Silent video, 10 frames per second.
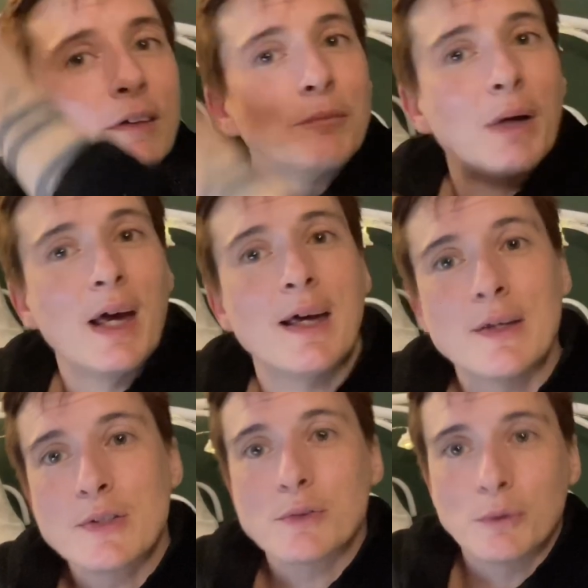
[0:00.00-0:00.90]
my
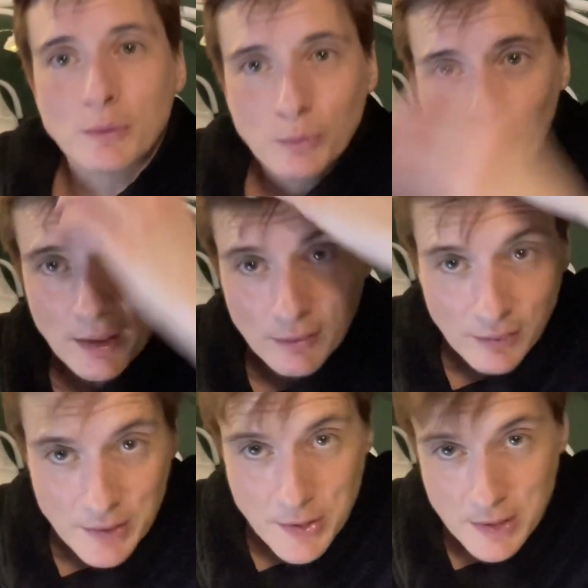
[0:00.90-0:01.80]
hair's or whatever
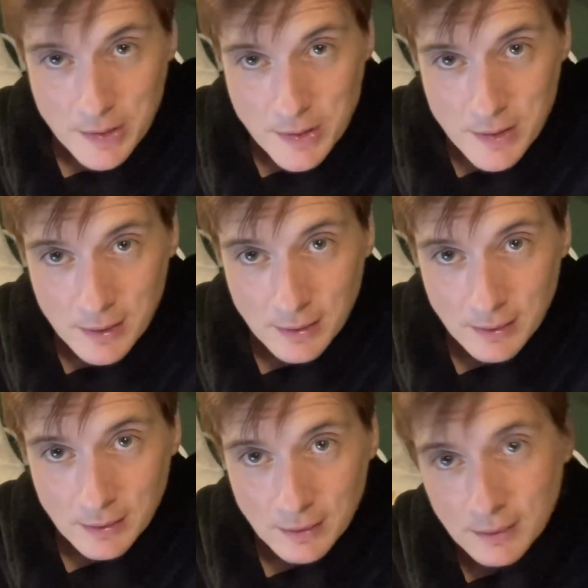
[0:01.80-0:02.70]
this is.
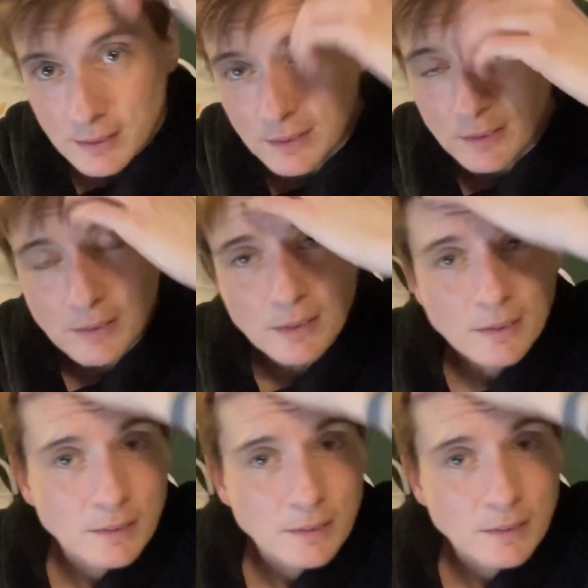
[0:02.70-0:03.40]
I don't know.